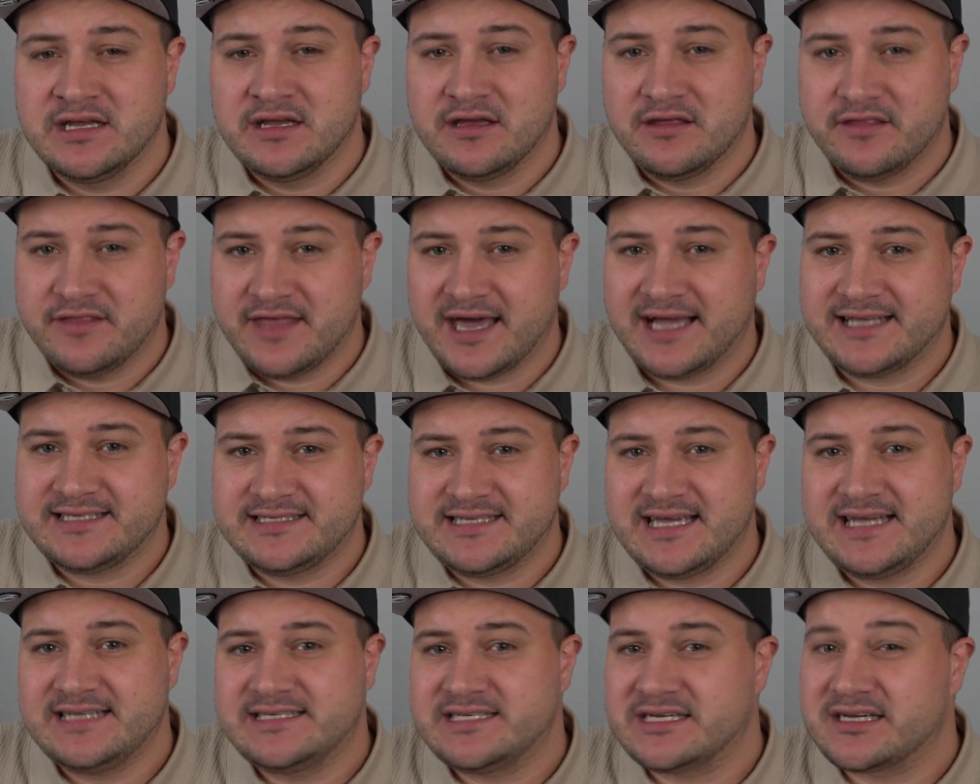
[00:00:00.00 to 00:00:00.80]
that
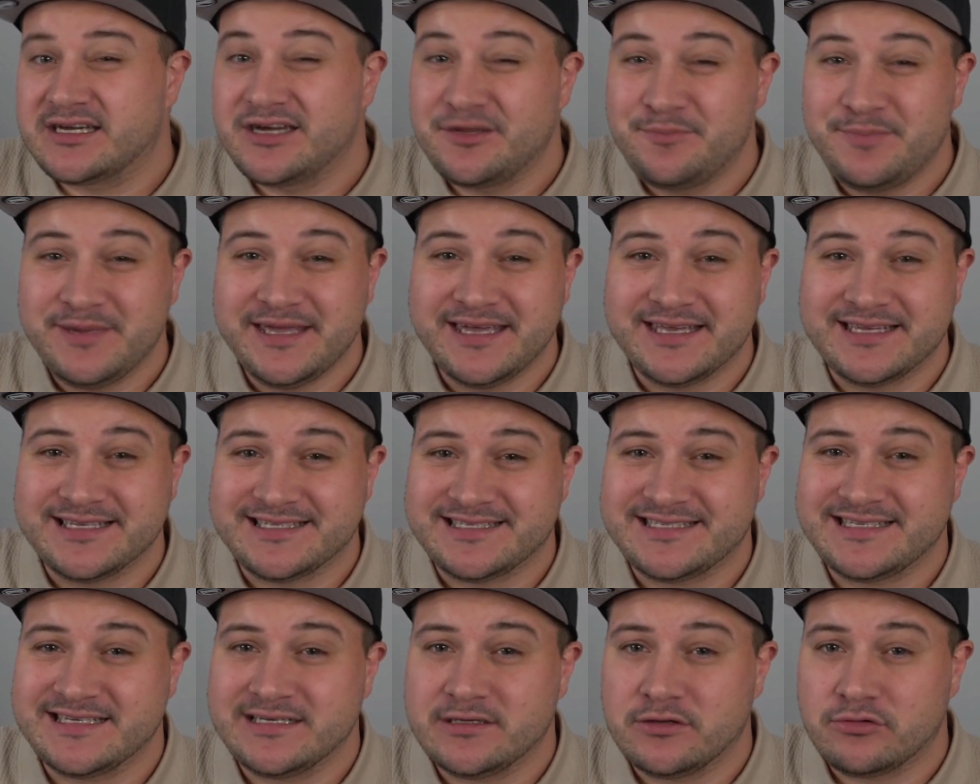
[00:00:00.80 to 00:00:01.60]
data could be in a
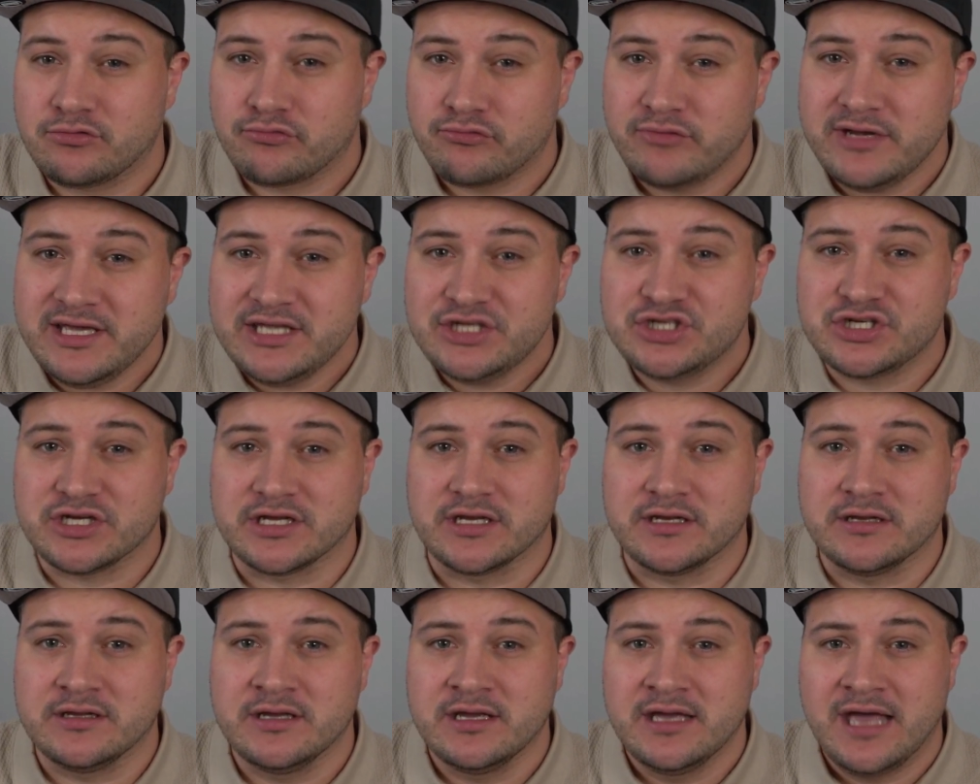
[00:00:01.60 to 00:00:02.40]
single
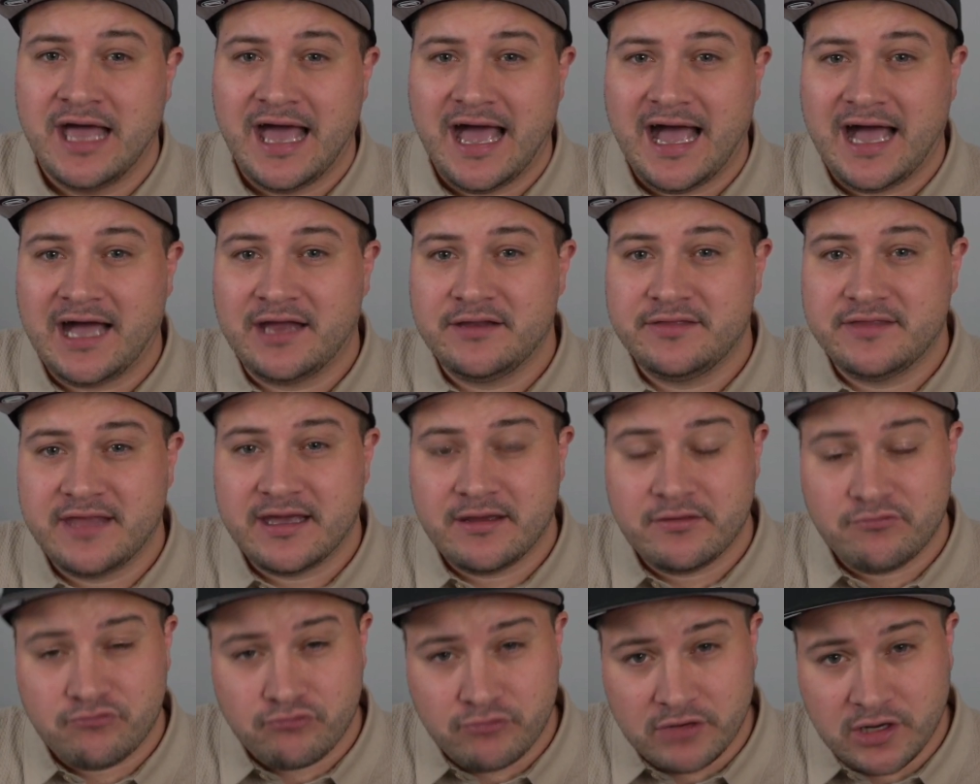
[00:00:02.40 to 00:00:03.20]
region, and
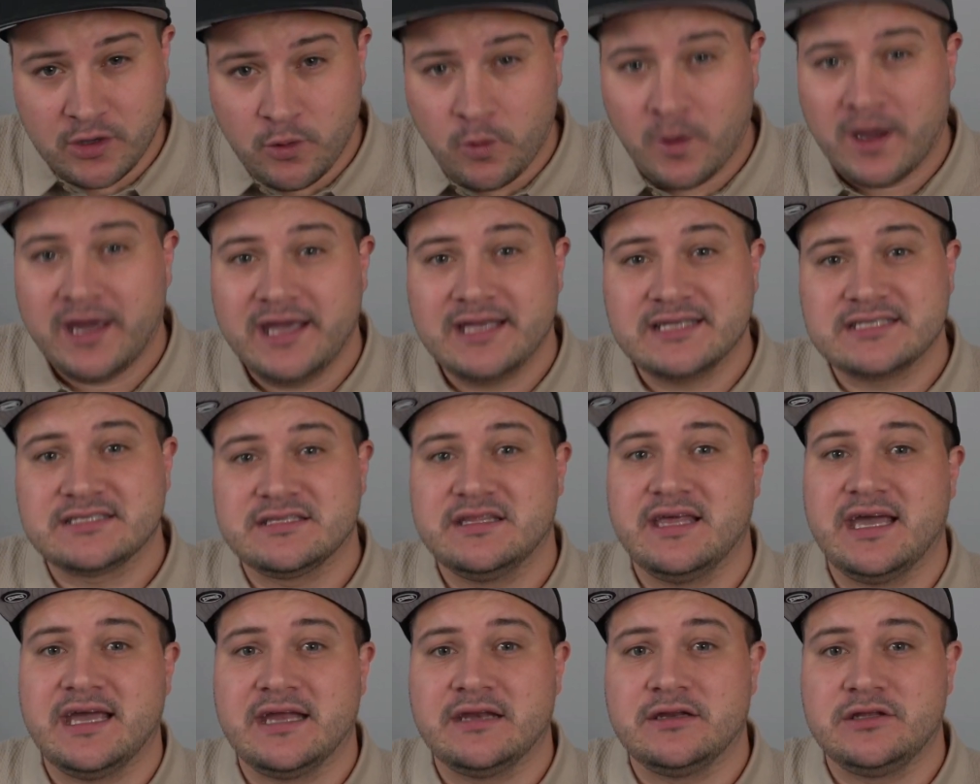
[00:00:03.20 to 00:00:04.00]
that requires
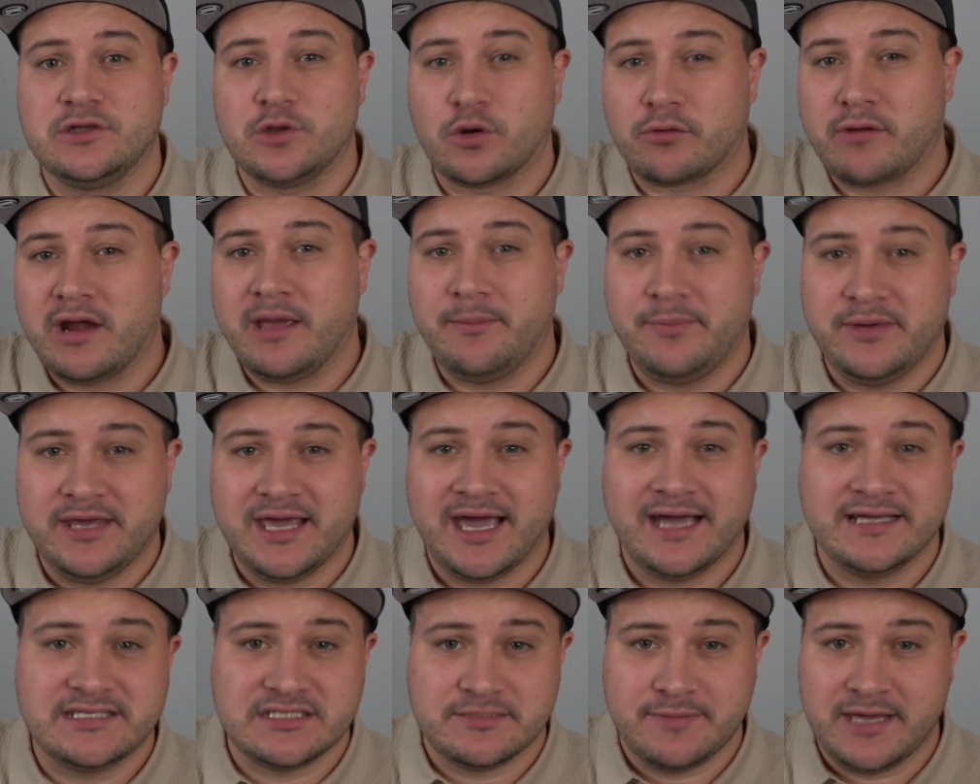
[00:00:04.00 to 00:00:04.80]
then your
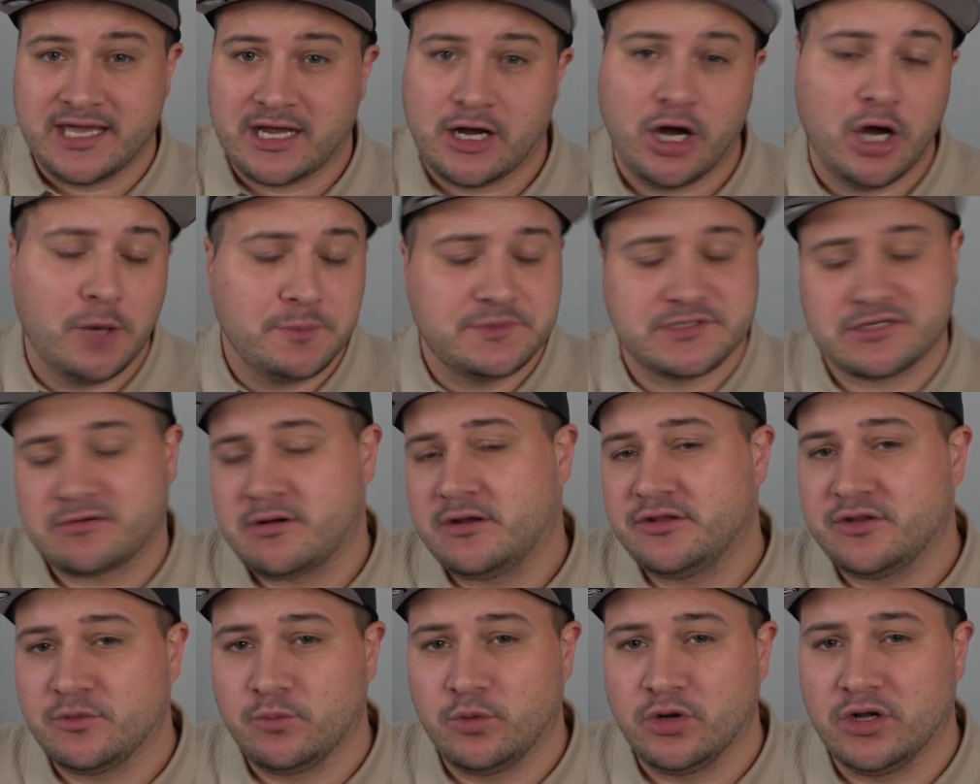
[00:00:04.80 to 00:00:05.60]
API to make hops around
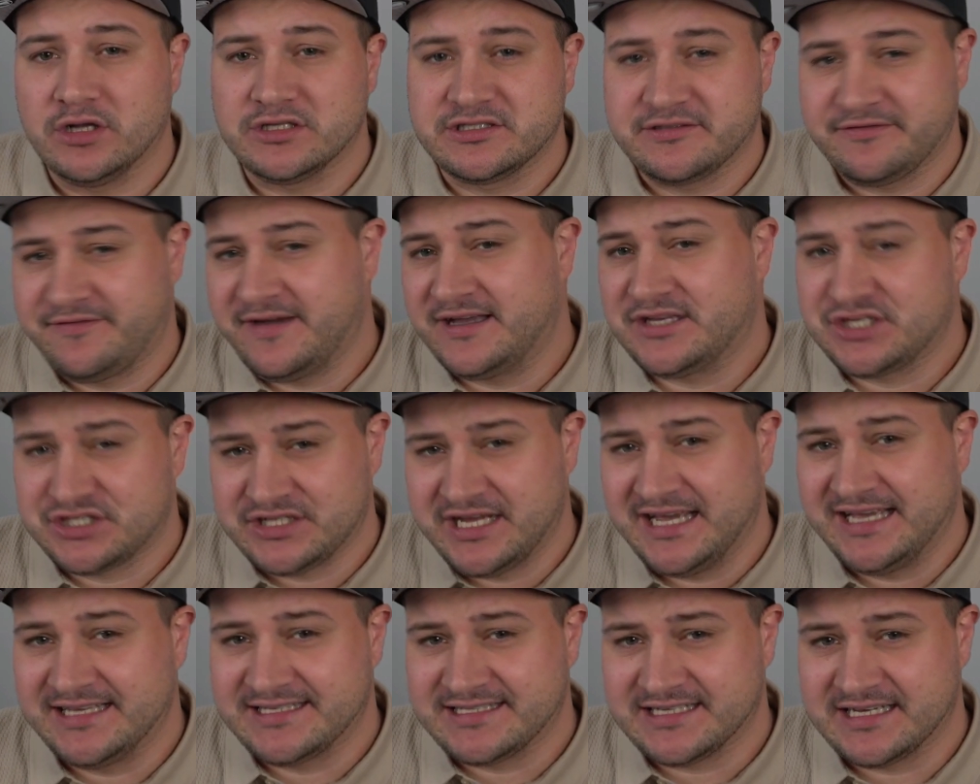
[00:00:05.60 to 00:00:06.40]
the world to fetch
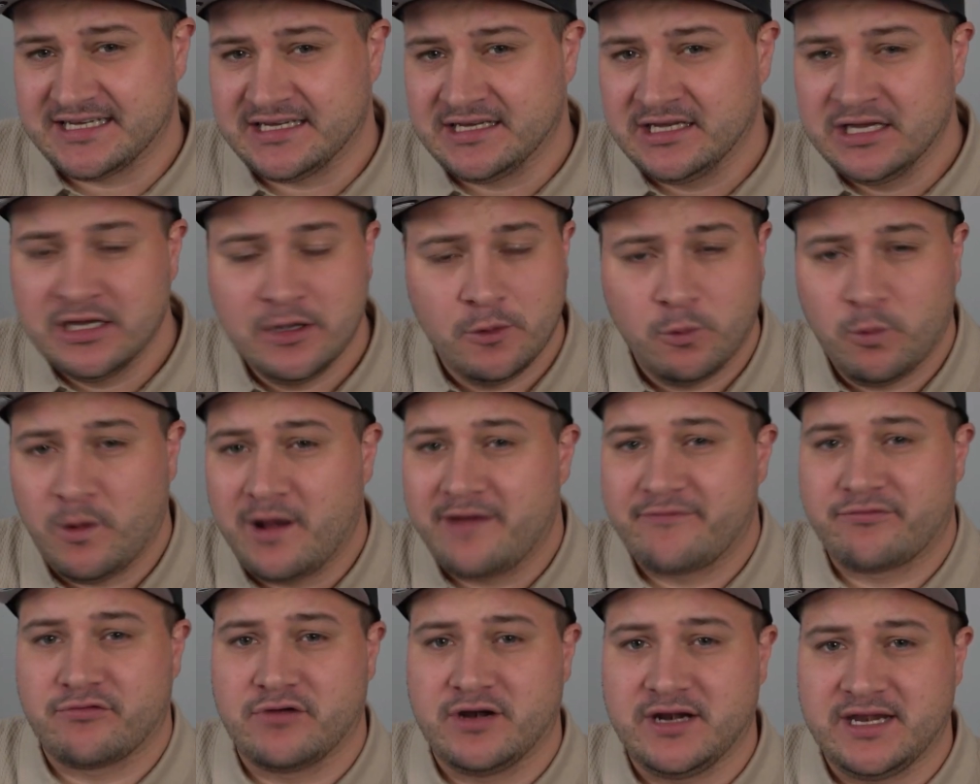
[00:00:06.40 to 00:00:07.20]
data
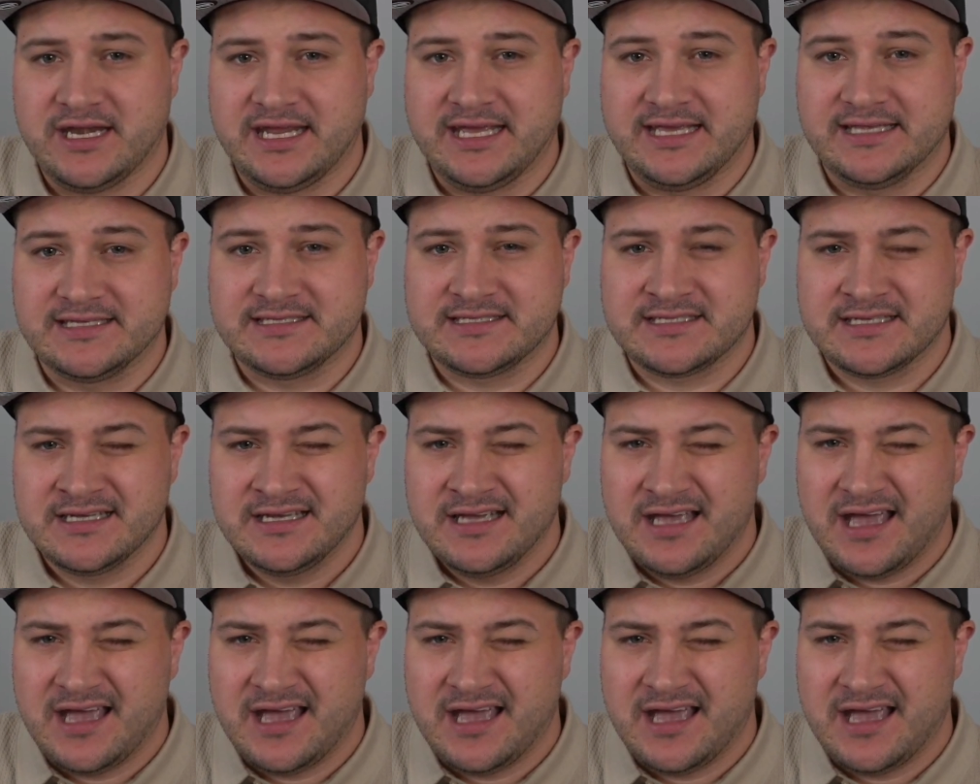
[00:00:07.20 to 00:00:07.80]
wherever it needs.